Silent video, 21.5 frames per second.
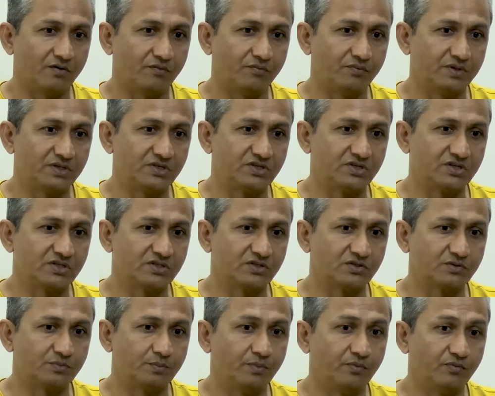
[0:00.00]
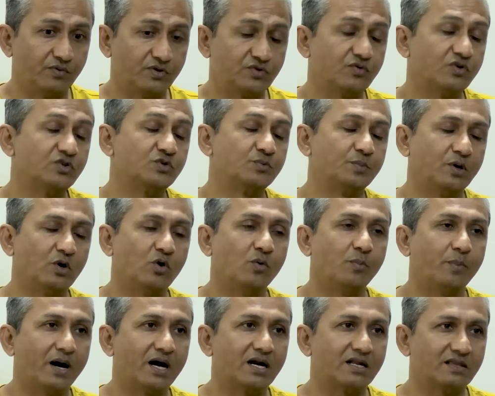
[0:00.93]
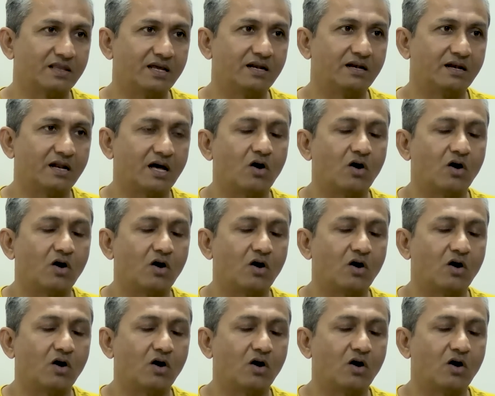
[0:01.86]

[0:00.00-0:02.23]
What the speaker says: Which was below par then.